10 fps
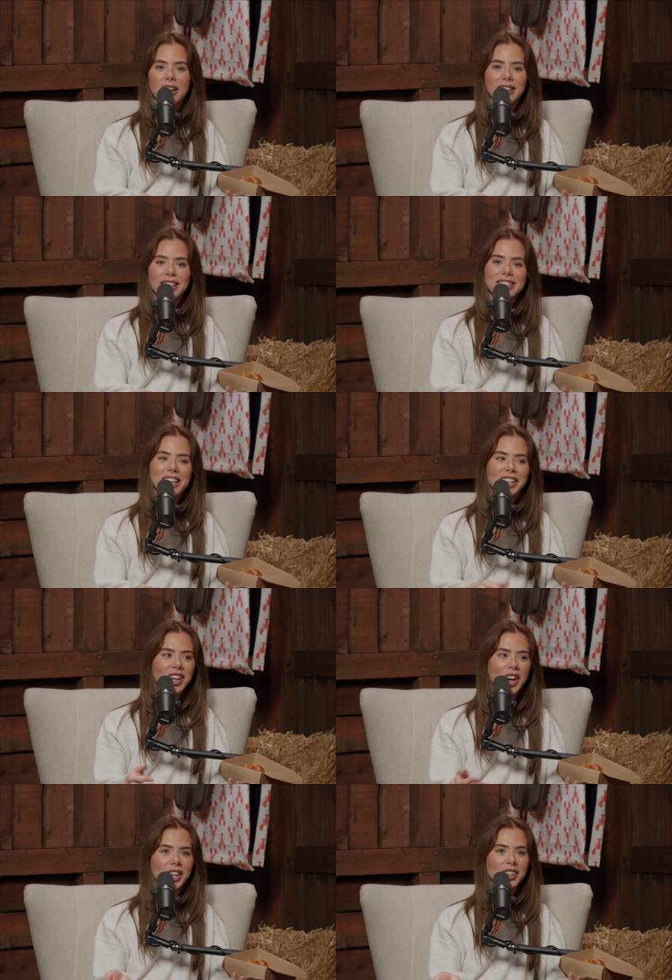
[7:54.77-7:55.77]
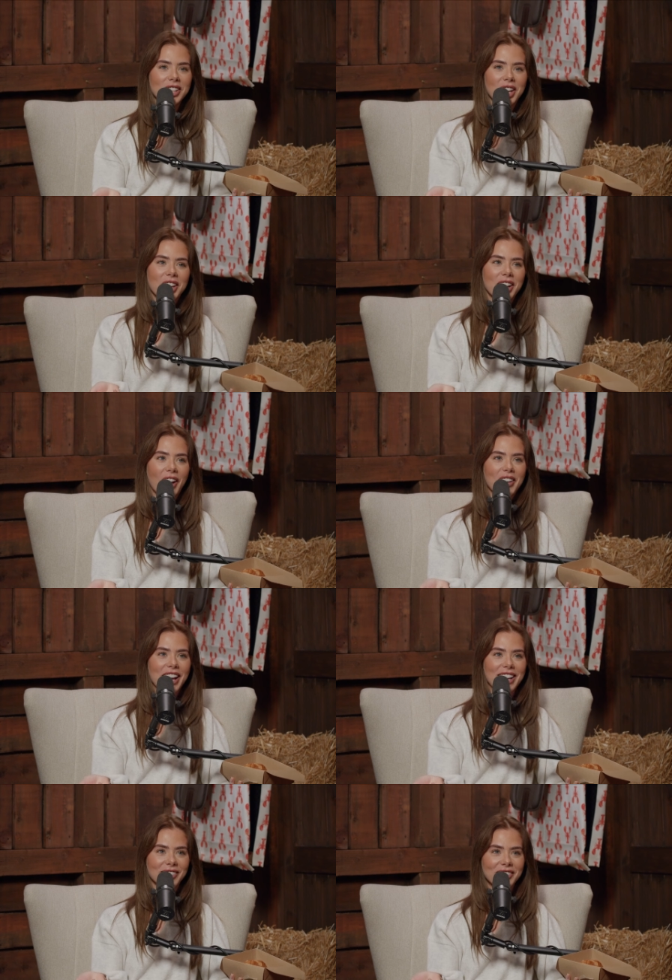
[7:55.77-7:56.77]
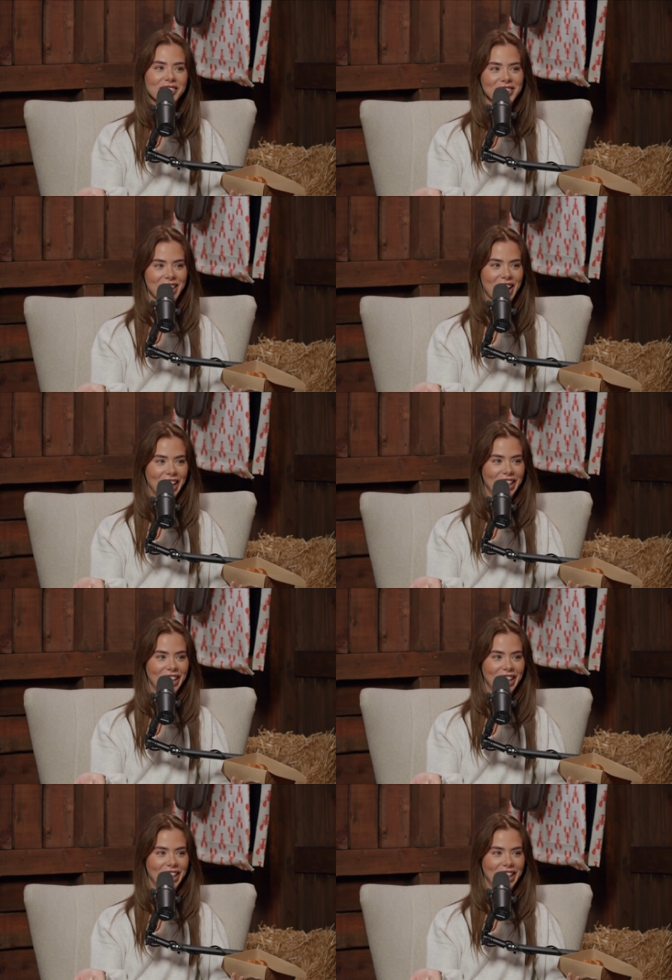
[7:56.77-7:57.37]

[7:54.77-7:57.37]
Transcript: And I said, no, I got your coke and a water.